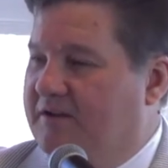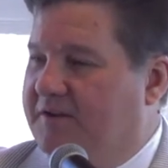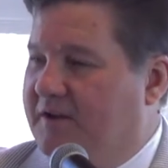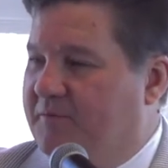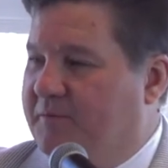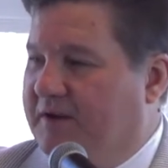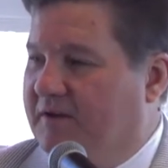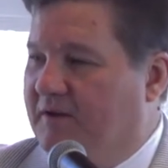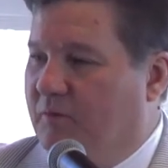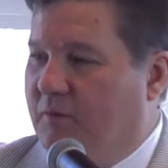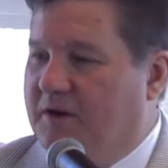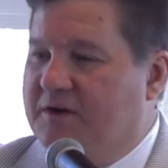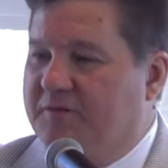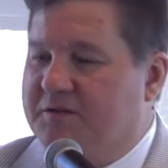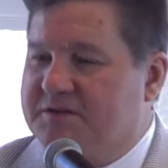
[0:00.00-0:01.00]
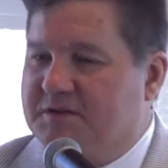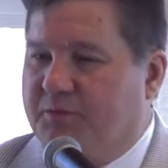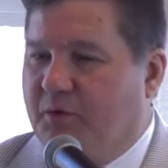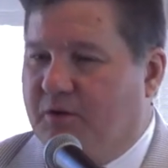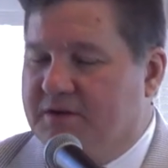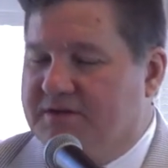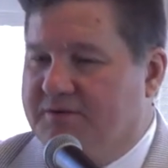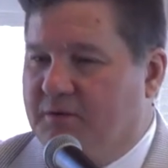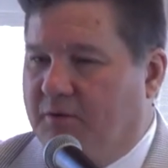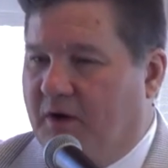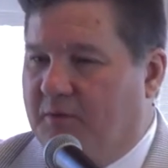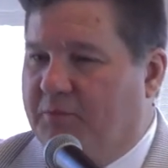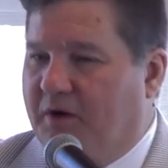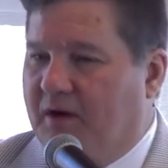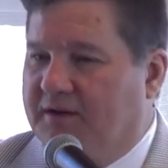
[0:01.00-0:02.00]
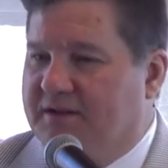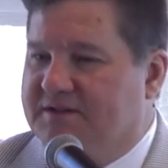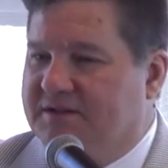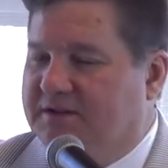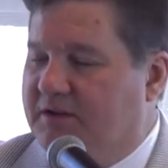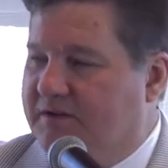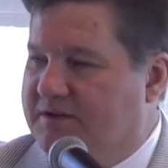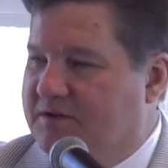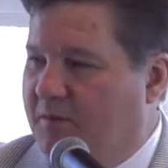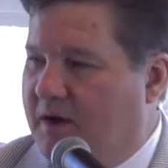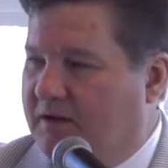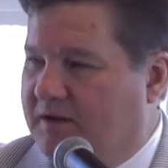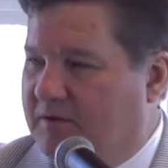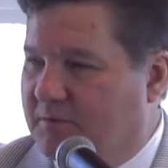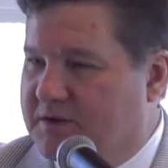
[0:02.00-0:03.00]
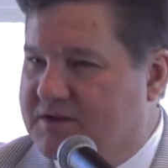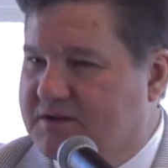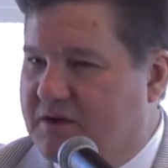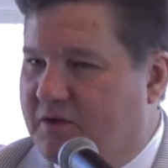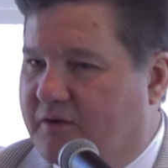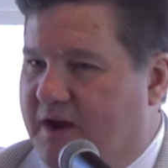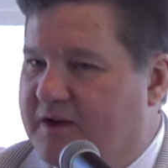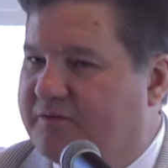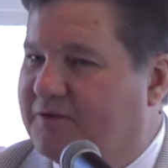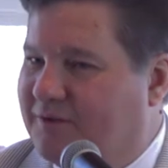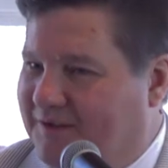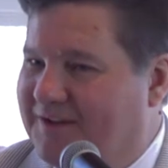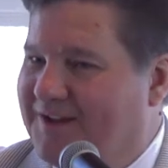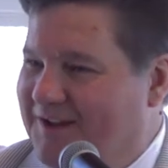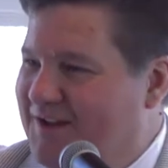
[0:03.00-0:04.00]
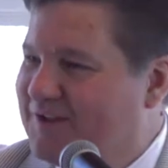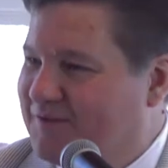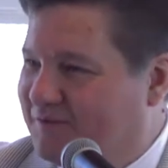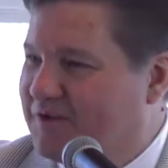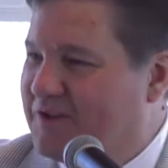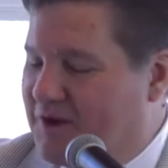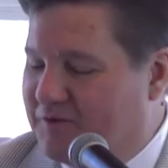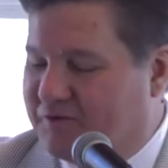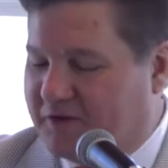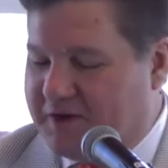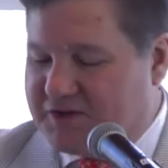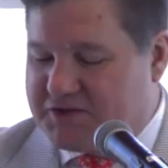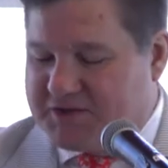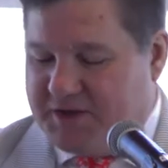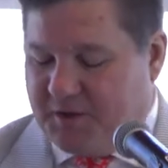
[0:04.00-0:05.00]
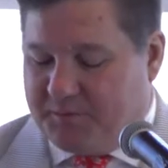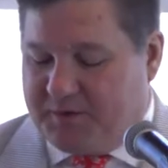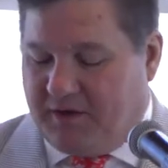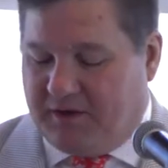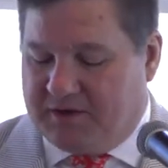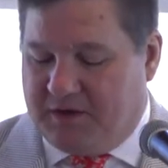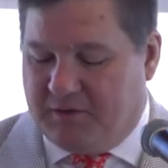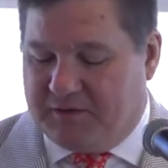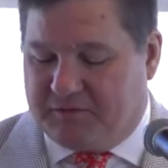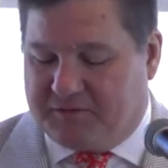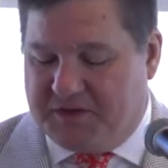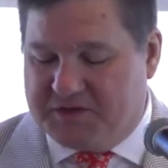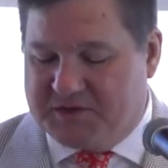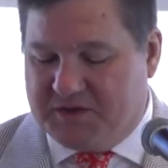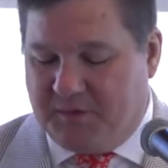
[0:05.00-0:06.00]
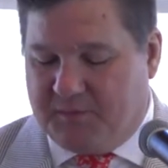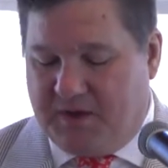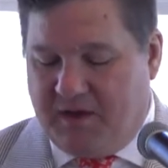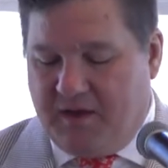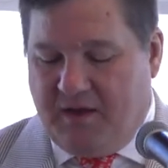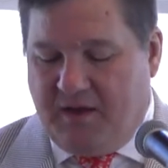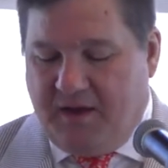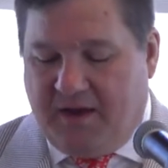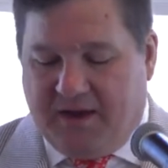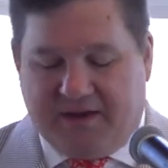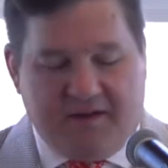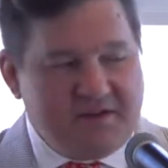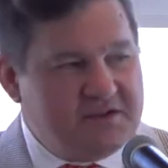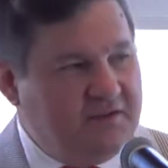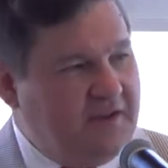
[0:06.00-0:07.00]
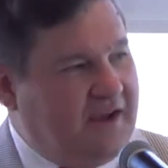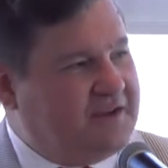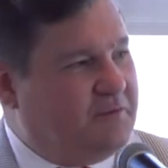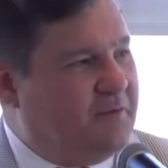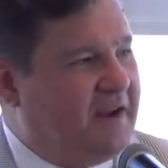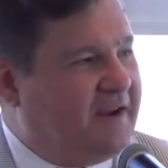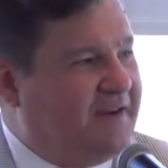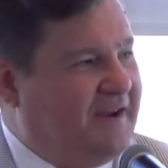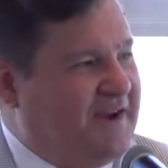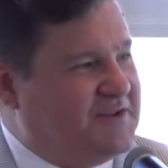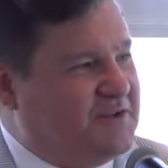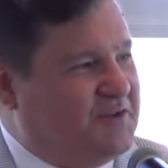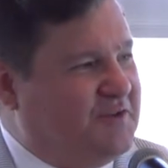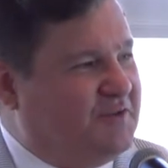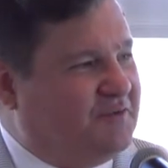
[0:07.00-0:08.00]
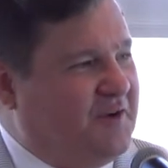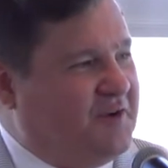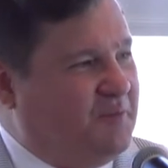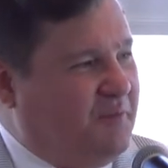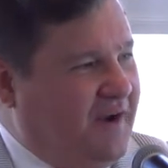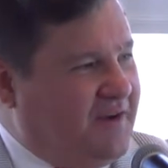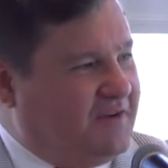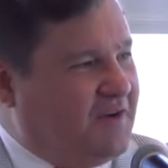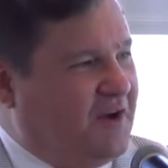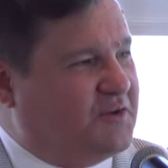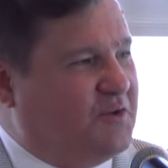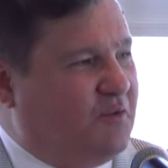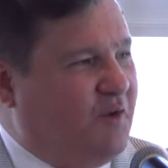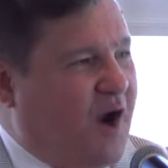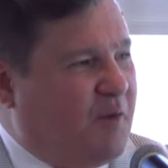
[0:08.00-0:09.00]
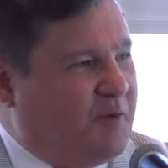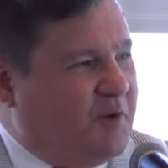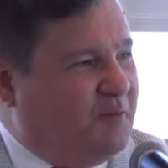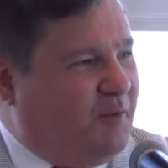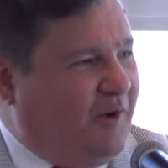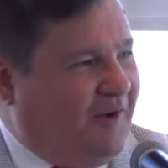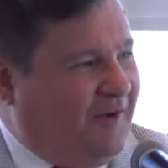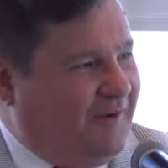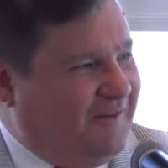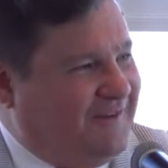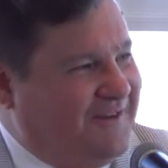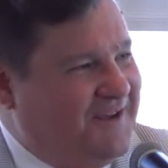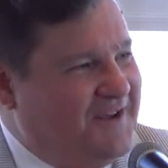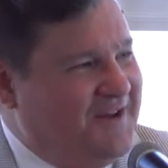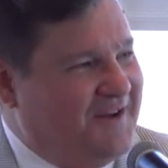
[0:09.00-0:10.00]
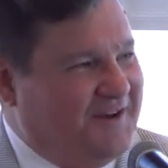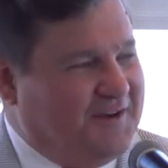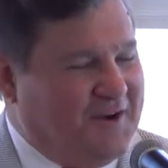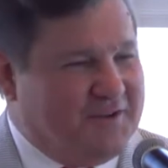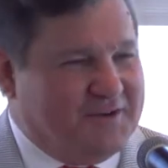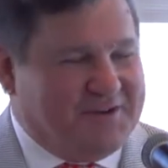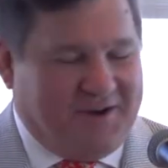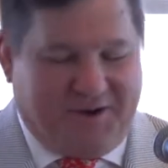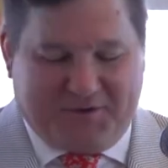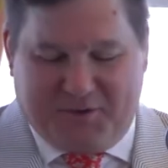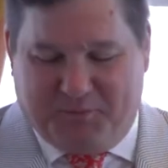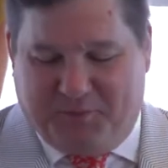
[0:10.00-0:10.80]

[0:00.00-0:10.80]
They've been wonderful supporters of the Ron Paul Institute as well, and we're so grateful for their friendship, ongoing friendship. I'd also like to recognize a good friend of mine, Dr. Robert Paul, another Dr.